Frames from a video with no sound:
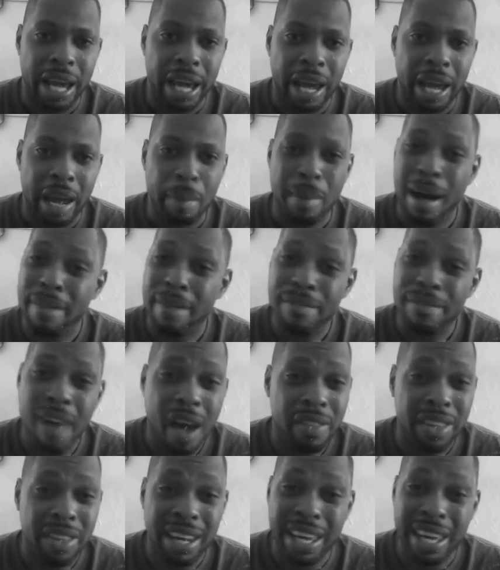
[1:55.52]
And my
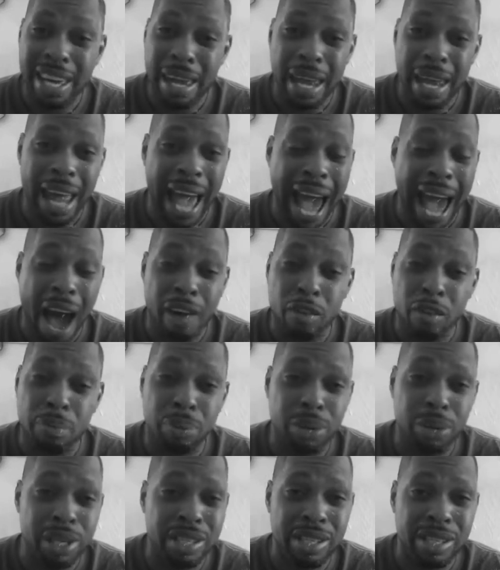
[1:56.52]
father didn't get out of
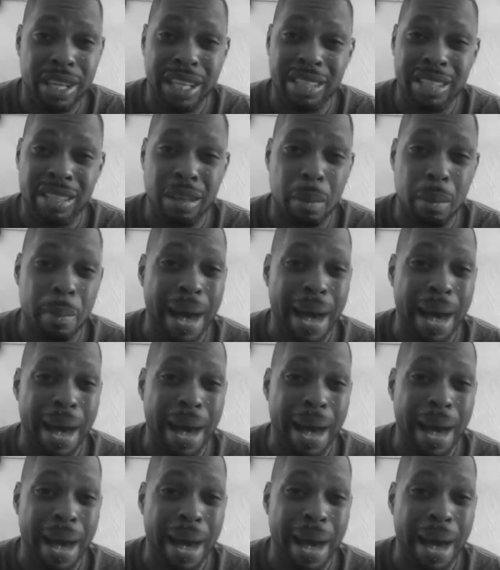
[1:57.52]
prison until